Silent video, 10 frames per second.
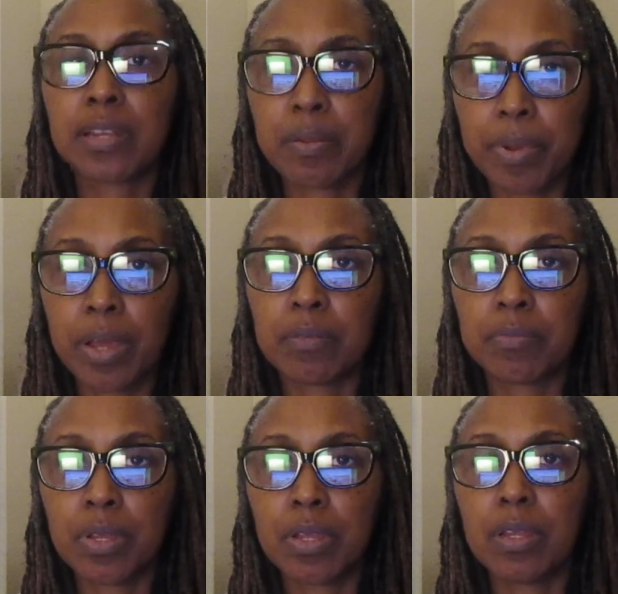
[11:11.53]
in the
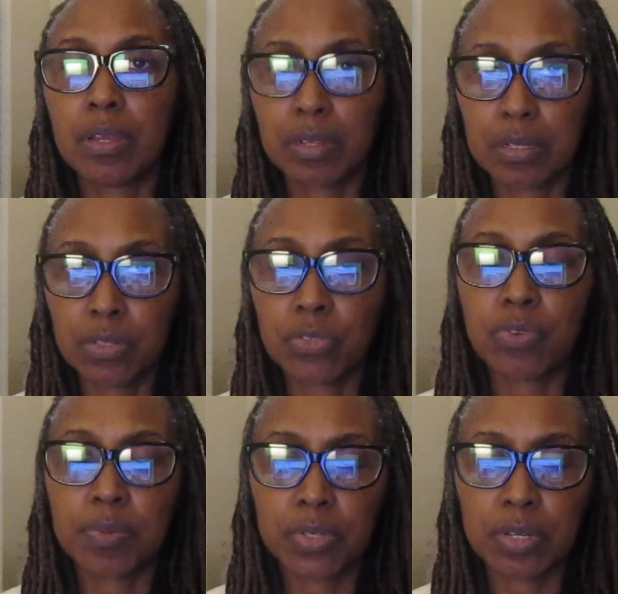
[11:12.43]
bottom of the
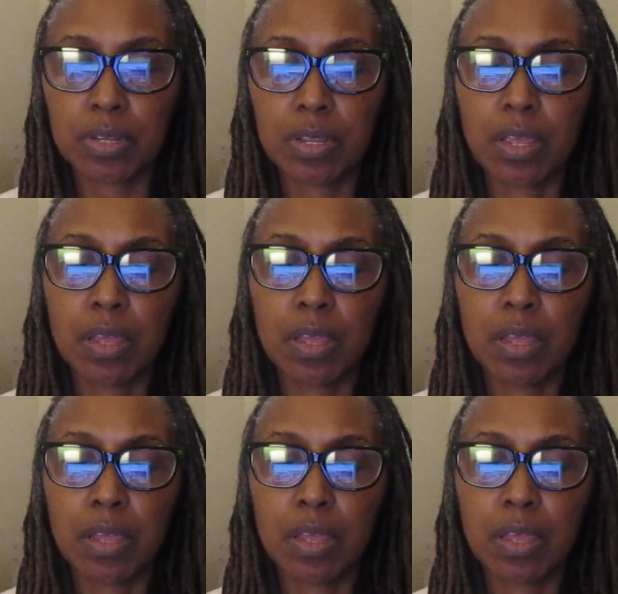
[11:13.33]
description.